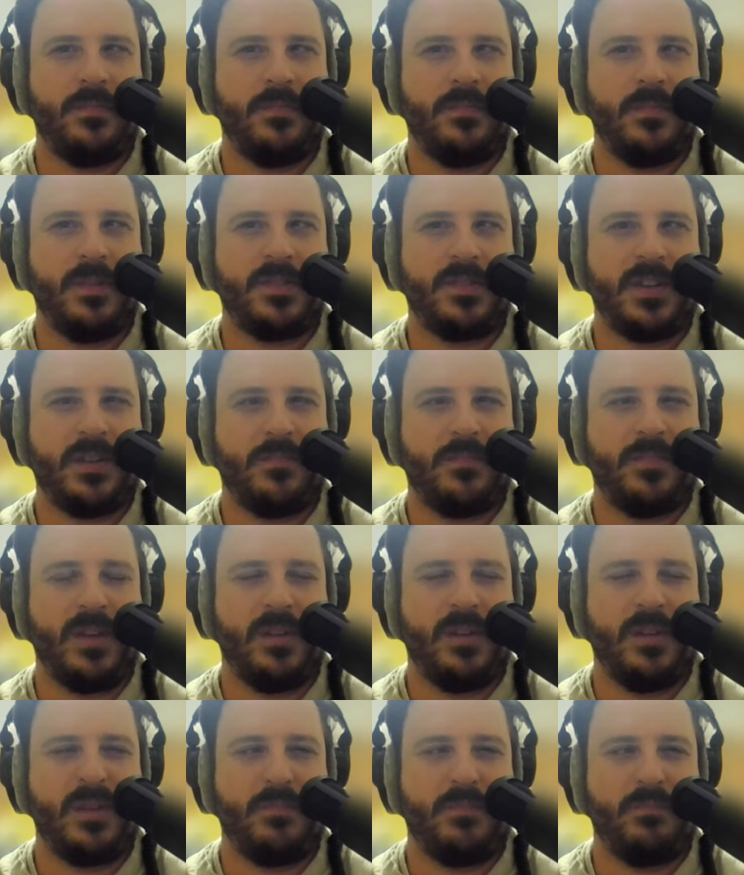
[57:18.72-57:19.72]
it's like going
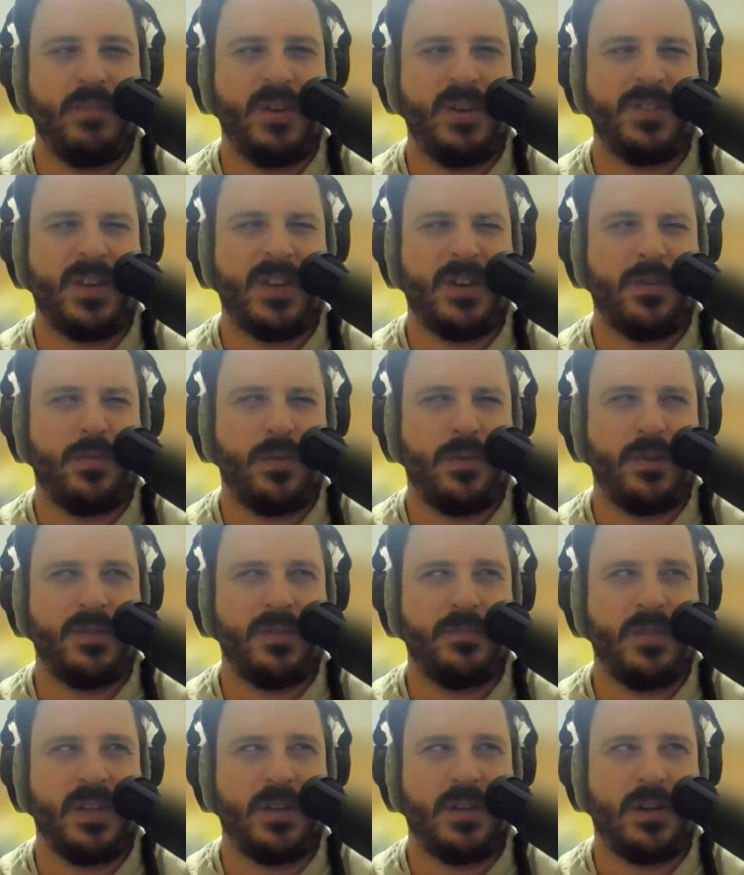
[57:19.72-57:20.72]
to be a buzzing noise
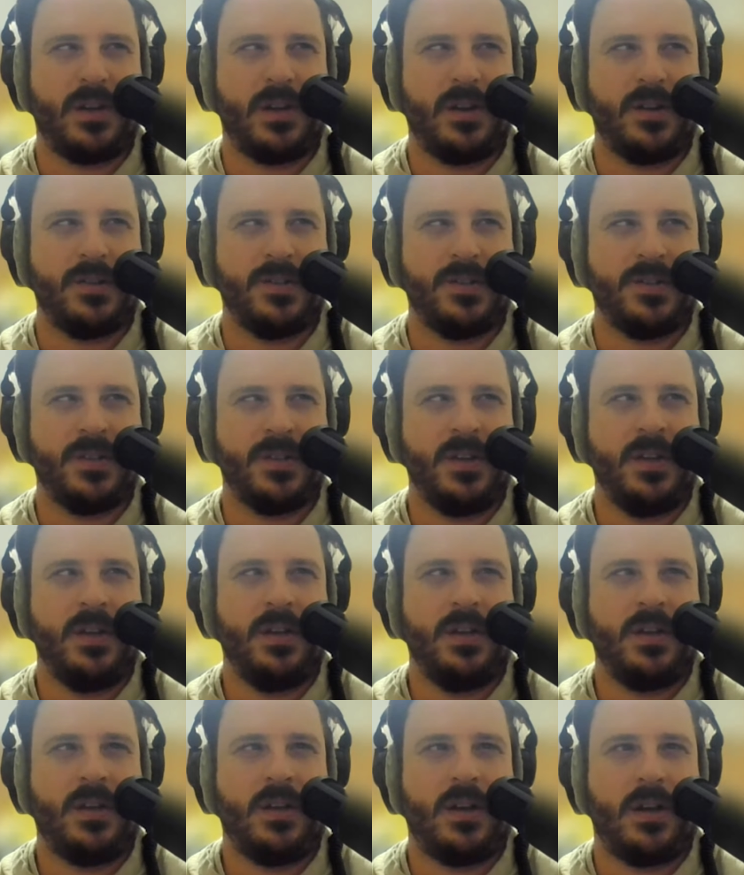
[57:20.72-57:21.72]
because
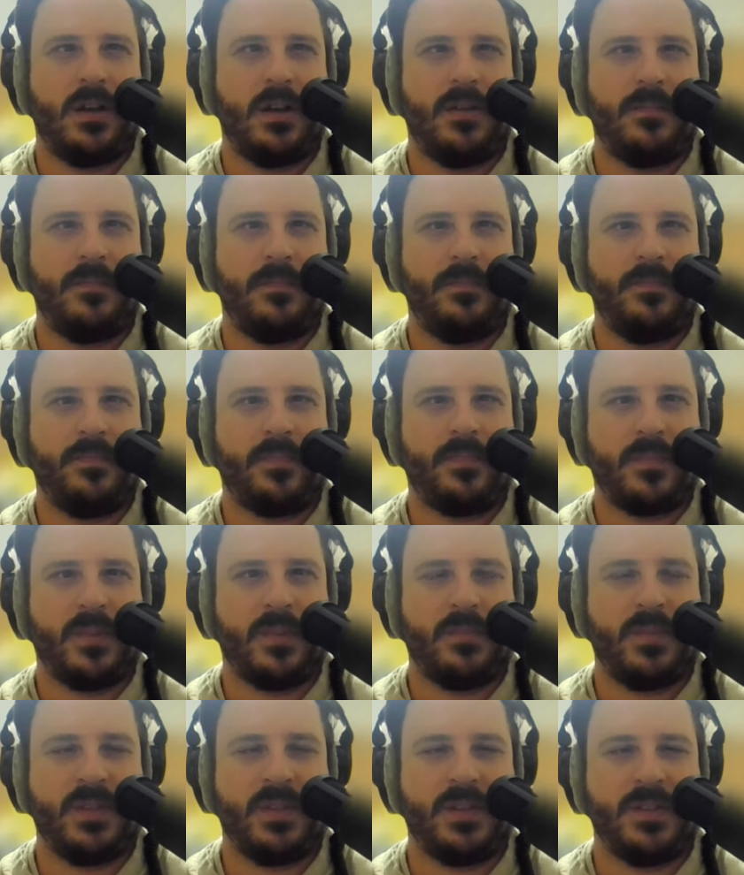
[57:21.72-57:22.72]

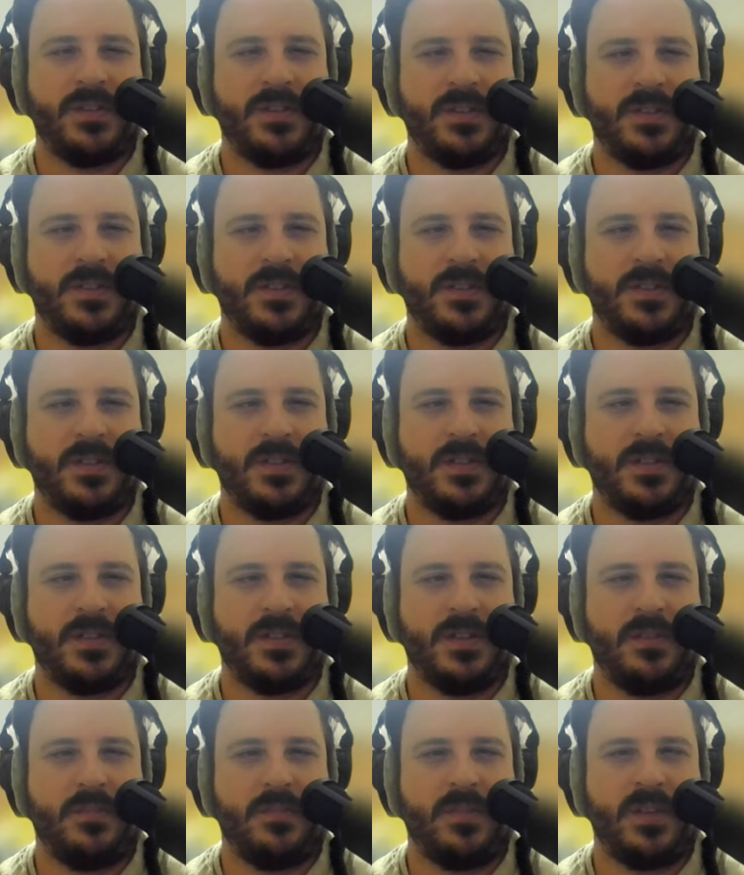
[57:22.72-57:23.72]
it's
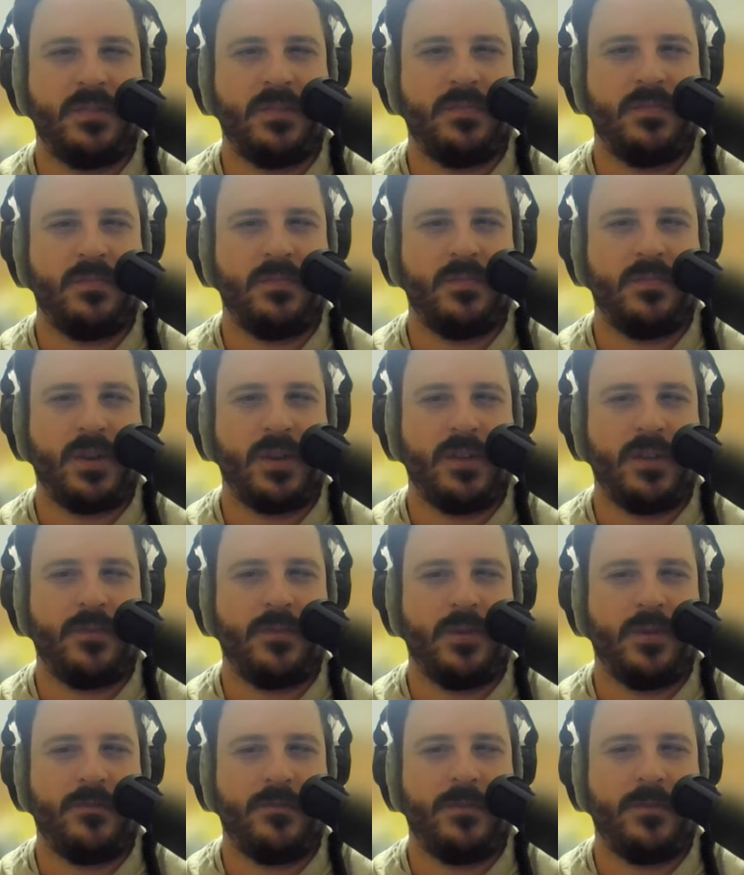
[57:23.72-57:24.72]
going to be looking
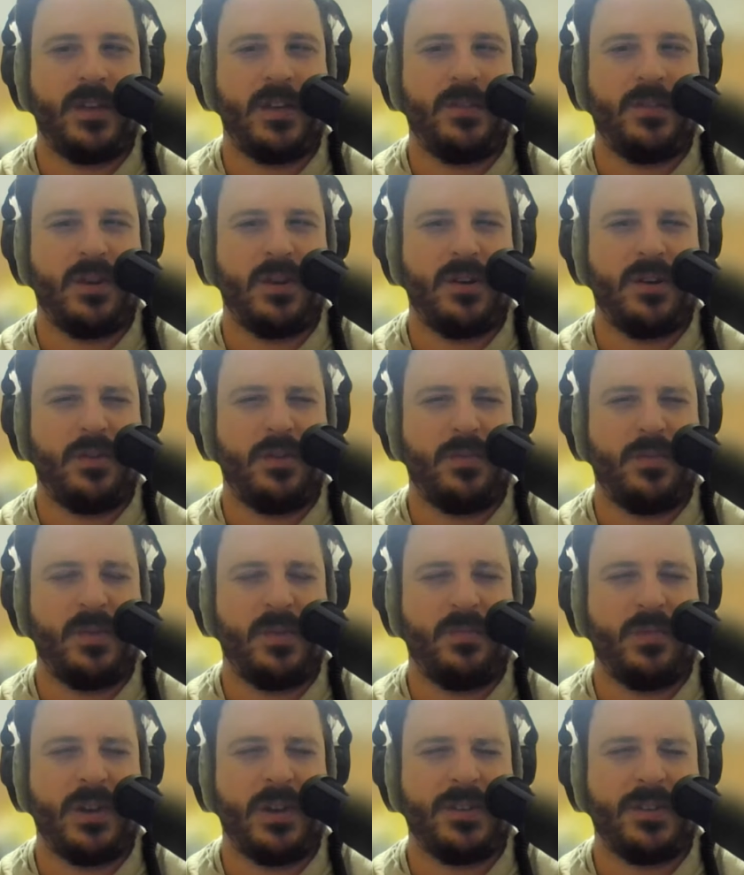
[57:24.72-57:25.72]
for a feed when none will be
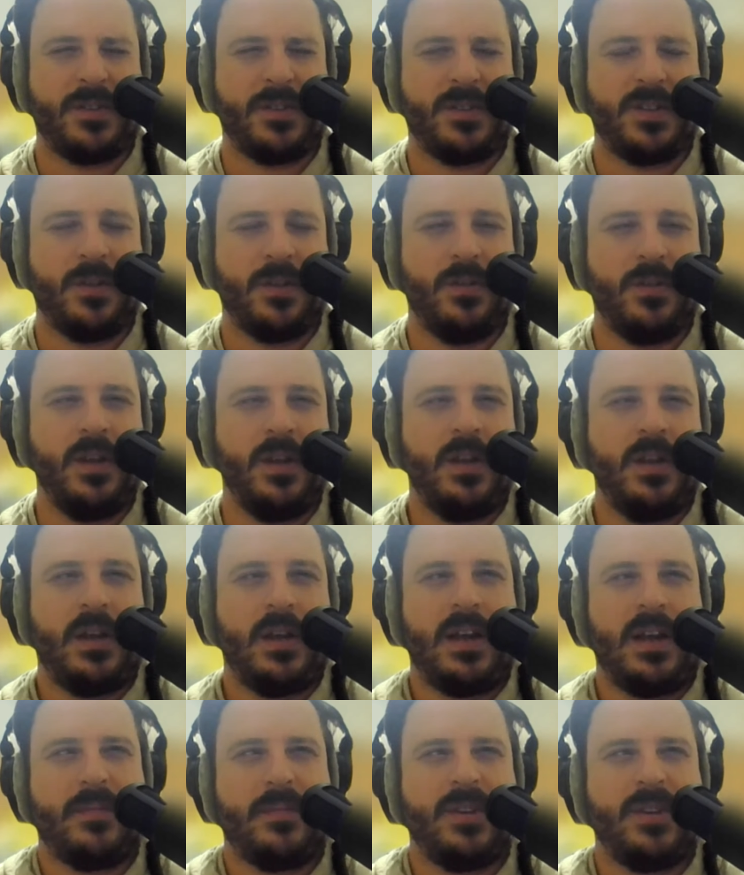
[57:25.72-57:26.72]
present. So
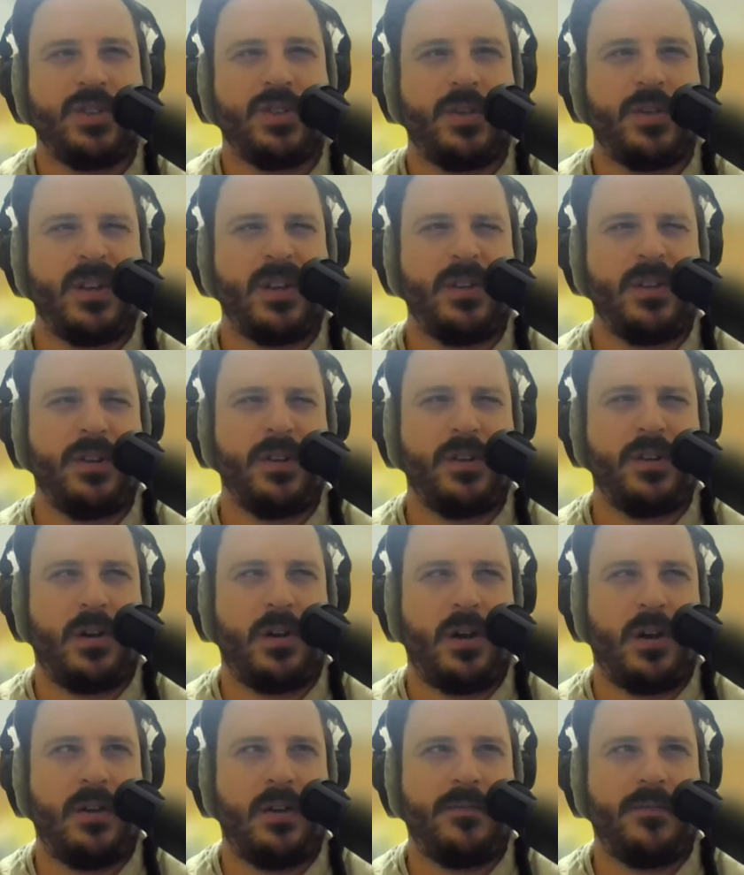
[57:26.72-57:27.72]
I am going to shut my unit
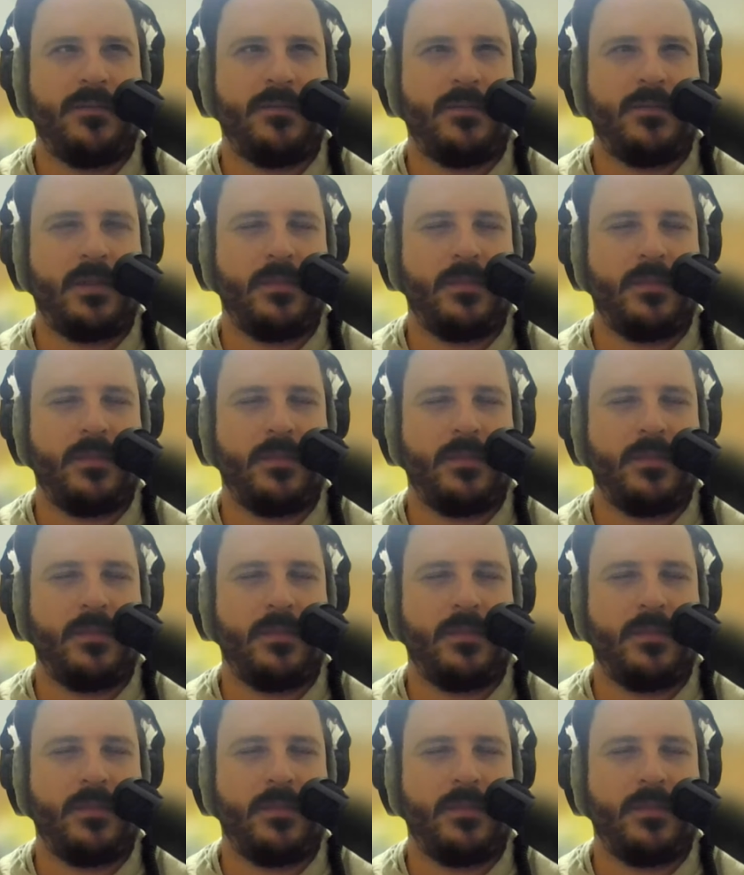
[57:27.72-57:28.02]
off.